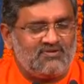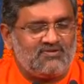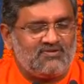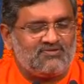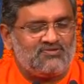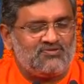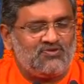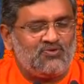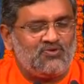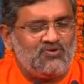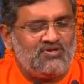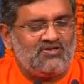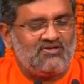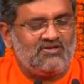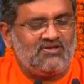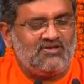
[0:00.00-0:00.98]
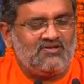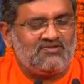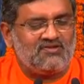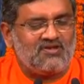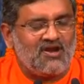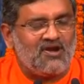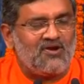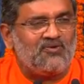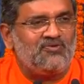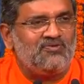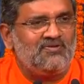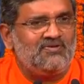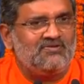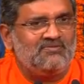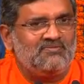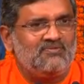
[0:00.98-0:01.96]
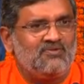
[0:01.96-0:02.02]
stood his ground
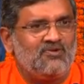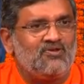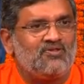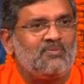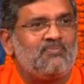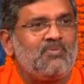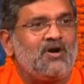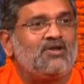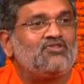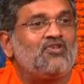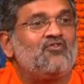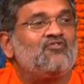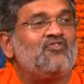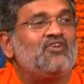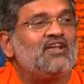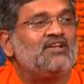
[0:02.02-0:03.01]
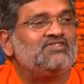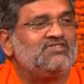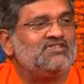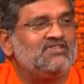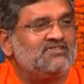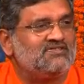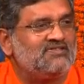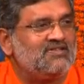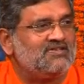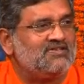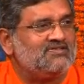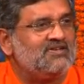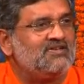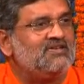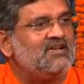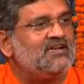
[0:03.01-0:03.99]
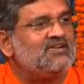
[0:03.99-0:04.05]
on the path of righteousness.
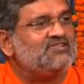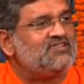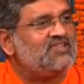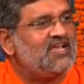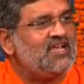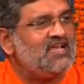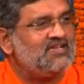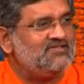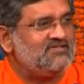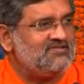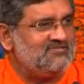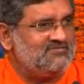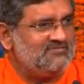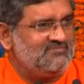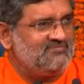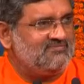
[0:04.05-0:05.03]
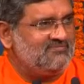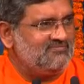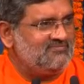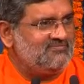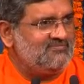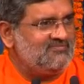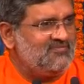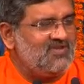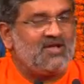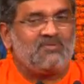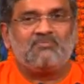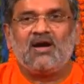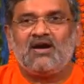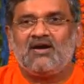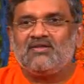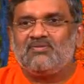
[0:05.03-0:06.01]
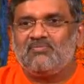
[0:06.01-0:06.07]
It gets teja. Like
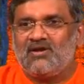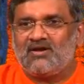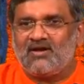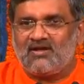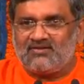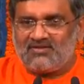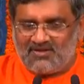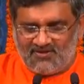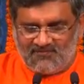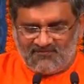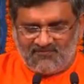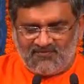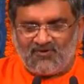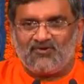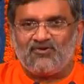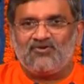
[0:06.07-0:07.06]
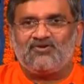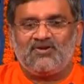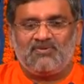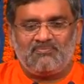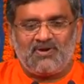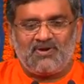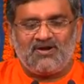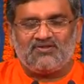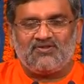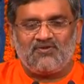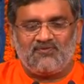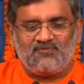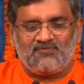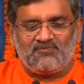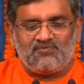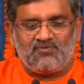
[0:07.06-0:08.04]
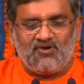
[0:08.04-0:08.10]
Mahatma Gandhi, he followed the path of
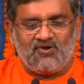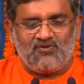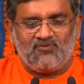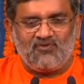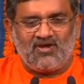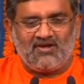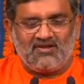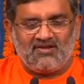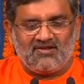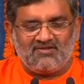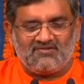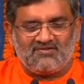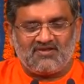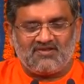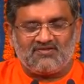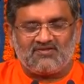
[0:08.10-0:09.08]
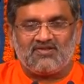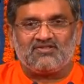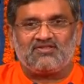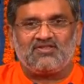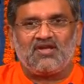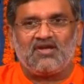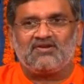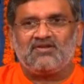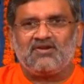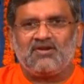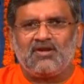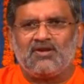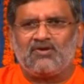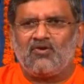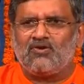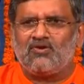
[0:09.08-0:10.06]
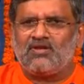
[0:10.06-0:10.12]
non-violence and satyagraha
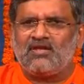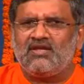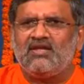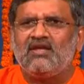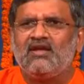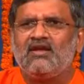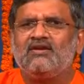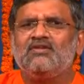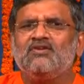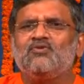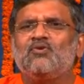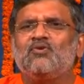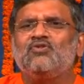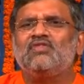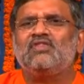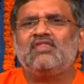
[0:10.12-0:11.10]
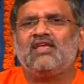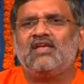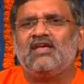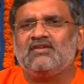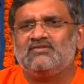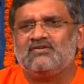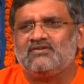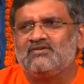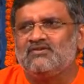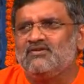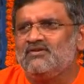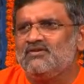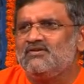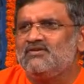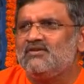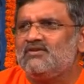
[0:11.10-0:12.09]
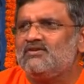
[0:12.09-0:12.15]
and all. He had his own teja,
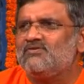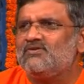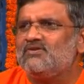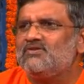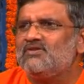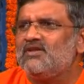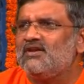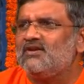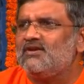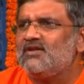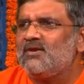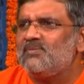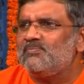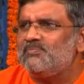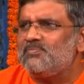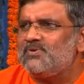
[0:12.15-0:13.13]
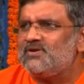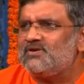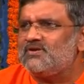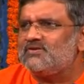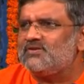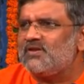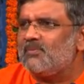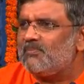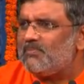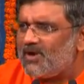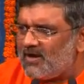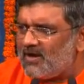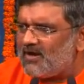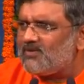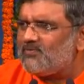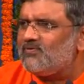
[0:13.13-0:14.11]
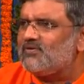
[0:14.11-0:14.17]
that even the entire British
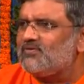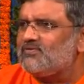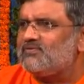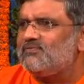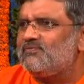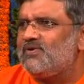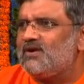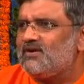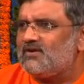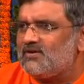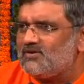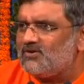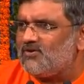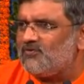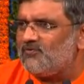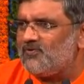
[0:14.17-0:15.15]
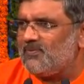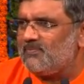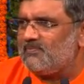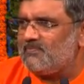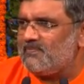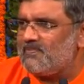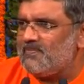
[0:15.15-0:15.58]
Empire was frightened of him.